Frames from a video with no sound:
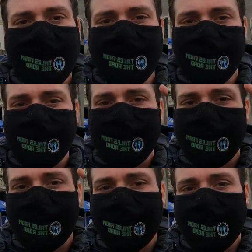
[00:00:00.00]
is to
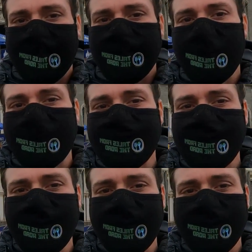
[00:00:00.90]
see the
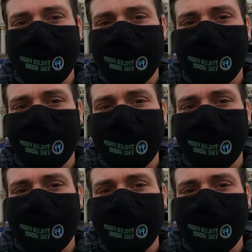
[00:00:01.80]
Basilica De